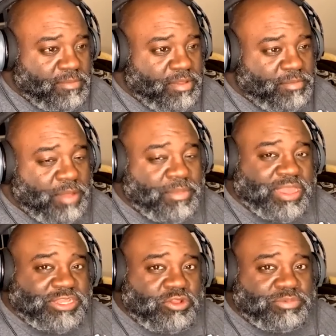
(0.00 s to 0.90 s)
My man
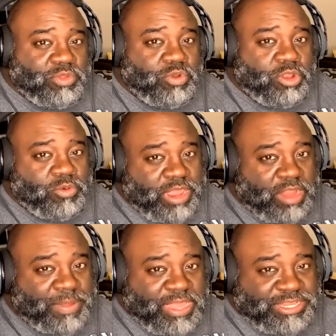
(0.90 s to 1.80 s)
showed up to work without a
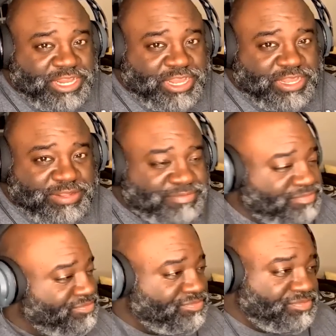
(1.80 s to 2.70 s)
paycheck.
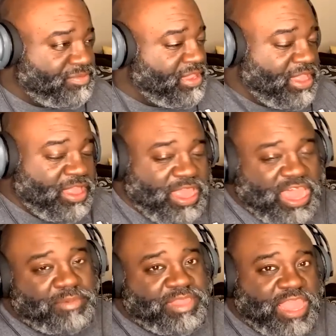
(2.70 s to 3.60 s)
I'd
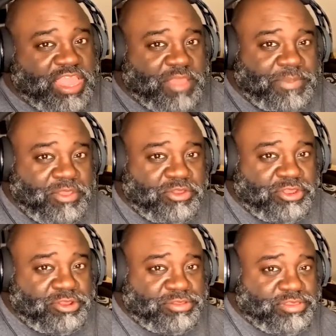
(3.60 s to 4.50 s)
have been taking
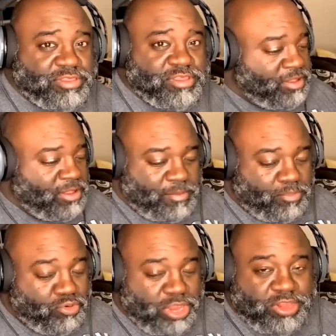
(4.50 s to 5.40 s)
computers,
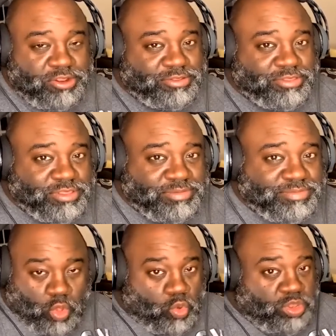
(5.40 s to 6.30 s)
printers,
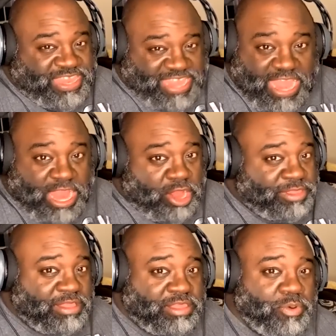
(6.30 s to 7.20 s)
tires
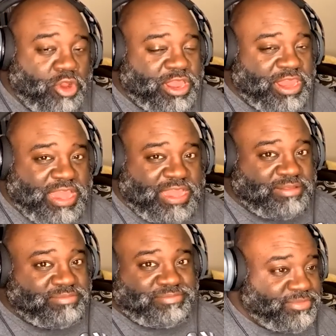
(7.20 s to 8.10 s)
out the parking lot.
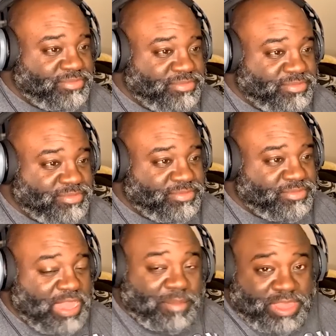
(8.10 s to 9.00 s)

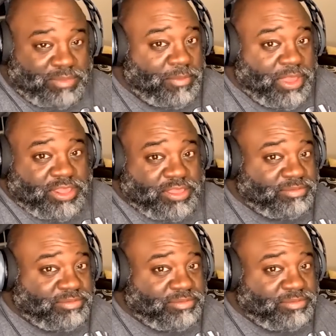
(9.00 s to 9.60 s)
I'm going to get my money.